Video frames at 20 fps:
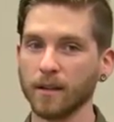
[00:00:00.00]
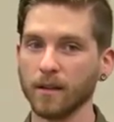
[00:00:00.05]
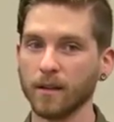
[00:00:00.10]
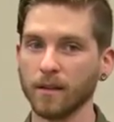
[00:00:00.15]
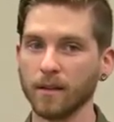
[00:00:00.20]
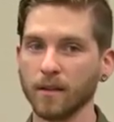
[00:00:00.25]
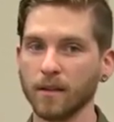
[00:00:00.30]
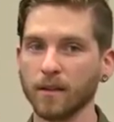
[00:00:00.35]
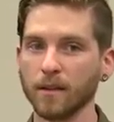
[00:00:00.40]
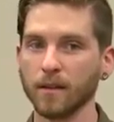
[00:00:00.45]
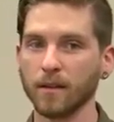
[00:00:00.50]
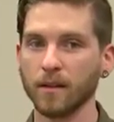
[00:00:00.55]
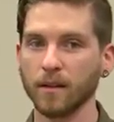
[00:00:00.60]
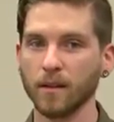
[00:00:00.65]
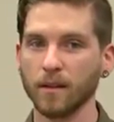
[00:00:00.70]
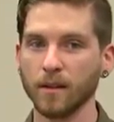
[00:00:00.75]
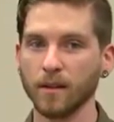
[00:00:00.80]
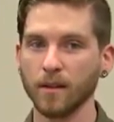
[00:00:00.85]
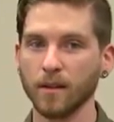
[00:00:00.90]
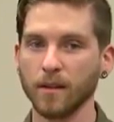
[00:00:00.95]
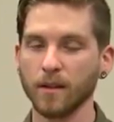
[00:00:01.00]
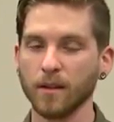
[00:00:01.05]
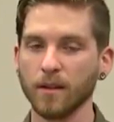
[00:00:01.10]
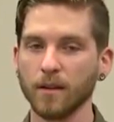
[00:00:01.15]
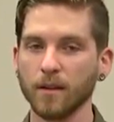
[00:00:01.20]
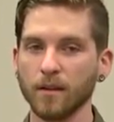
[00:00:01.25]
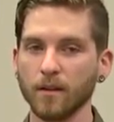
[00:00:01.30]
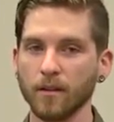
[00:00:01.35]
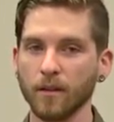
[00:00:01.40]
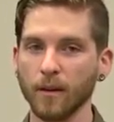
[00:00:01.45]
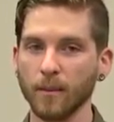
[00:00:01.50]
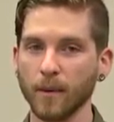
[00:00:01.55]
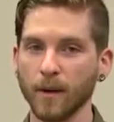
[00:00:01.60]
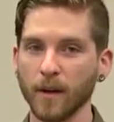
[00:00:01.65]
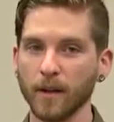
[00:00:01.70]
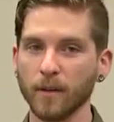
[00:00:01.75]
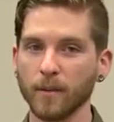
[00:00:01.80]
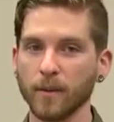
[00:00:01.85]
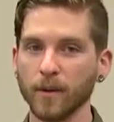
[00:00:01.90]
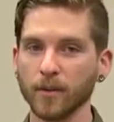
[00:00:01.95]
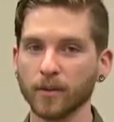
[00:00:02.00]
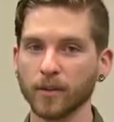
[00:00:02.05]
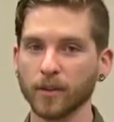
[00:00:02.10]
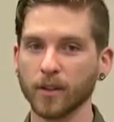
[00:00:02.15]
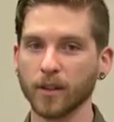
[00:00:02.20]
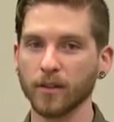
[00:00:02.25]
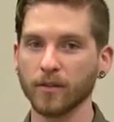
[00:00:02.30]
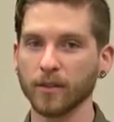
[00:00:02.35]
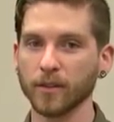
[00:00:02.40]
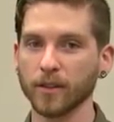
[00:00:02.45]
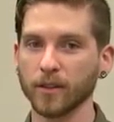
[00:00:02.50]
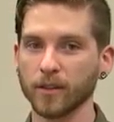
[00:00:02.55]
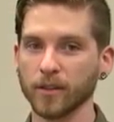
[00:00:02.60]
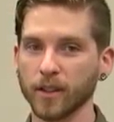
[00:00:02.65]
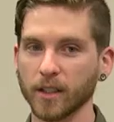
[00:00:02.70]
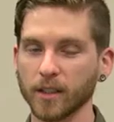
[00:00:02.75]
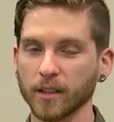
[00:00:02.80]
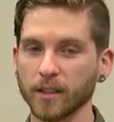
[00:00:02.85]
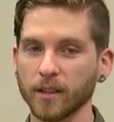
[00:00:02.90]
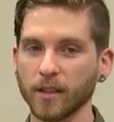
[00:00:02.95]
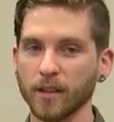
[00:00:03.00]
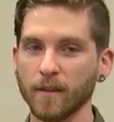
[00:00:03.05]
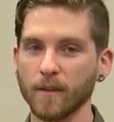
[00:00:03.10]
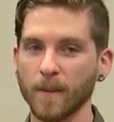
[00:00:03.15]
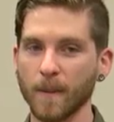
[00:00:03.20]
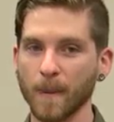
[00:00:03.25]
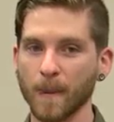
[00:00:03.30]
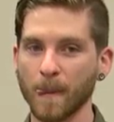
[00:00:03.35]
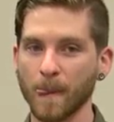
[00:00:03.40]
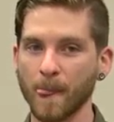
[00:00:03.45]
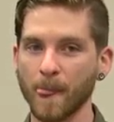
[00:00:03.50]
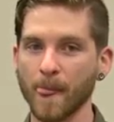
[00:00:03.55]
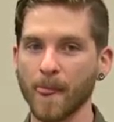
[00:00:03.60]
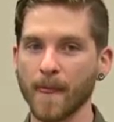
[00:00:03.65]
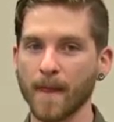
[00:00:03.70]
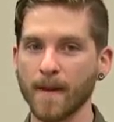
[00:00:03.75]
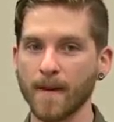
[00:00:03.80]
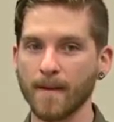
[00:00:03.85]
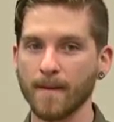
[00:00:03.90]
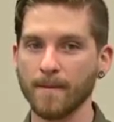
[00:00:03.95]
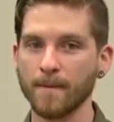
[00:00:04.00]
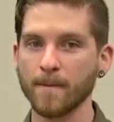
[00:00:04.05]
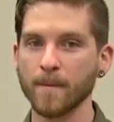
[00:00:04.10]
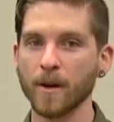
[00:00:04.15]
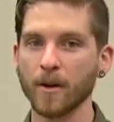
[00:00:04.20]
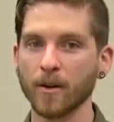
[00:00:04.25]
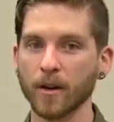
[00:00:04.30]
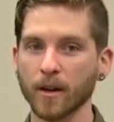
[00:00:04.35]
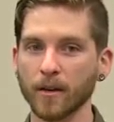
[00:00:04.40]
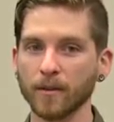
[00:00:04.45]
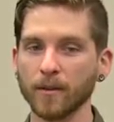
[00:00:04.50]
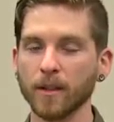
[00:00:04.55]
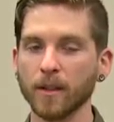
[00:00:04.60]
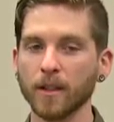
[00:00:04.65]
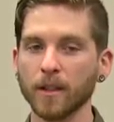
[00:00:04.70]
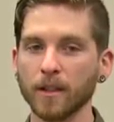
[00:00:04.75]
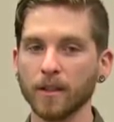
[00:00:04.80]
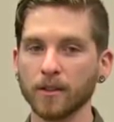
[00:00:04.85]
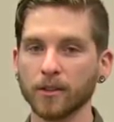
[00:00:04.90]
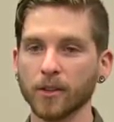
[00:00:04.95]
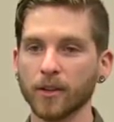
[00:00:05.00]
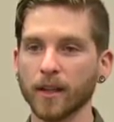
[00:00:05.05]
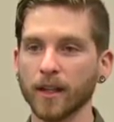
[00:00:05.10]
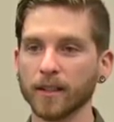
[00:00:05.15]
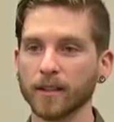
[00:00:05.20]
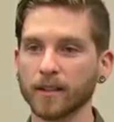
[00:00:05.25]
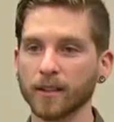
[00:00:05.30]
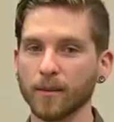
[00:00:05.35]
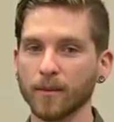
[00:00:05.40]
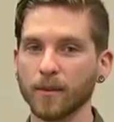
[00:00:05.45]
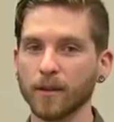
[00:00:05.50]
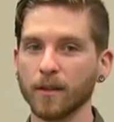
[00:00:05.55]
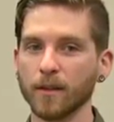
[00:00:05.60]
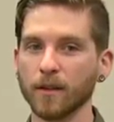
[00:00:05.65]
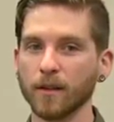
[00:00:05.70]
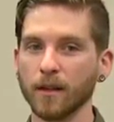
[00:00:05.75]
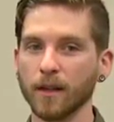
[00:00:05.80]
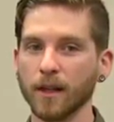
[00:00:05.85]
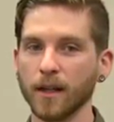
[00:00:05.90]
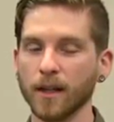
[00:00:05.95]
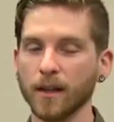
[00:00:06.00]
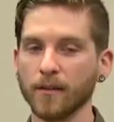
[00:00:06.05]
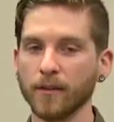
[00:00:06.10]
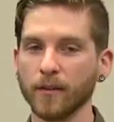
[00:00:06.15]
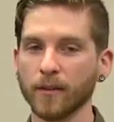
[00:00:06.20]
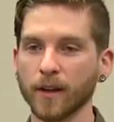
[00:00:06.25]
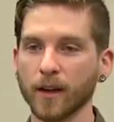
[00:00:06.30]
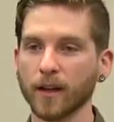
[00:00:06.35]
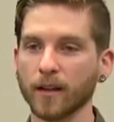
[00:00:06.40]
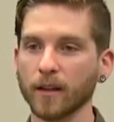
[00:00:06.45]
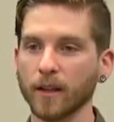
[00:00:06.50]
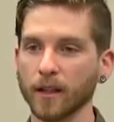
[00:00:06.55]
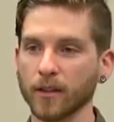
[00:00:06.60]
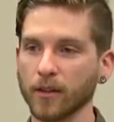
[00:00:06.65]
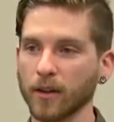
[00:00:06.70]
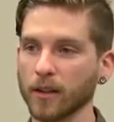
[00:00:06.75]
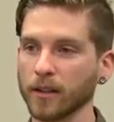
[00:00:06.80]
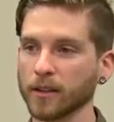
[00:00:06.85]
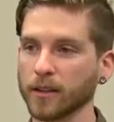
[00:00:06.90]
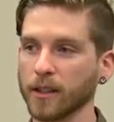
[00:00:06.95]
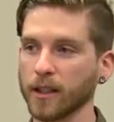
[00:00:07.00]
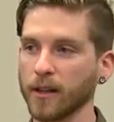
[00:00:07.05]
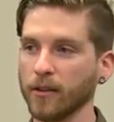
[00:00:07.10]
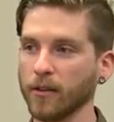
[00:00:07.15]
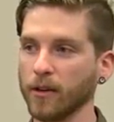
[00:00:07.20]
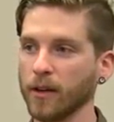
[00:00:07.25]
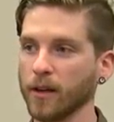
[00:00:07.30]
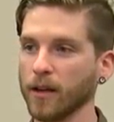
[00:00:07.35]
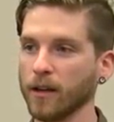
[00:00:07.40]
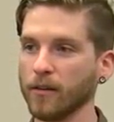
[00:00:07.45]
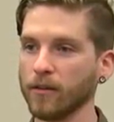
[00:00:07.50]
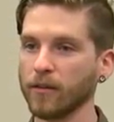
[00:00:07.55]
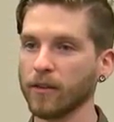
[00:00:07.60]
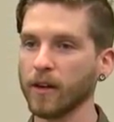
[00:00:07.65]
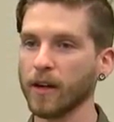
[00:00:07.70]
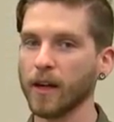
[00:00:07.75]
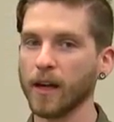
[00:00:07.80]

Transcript: Right behind the post office. Right behind the post office on Chestnut. Okay, so that's something uh, if you've got electronics to get rid of.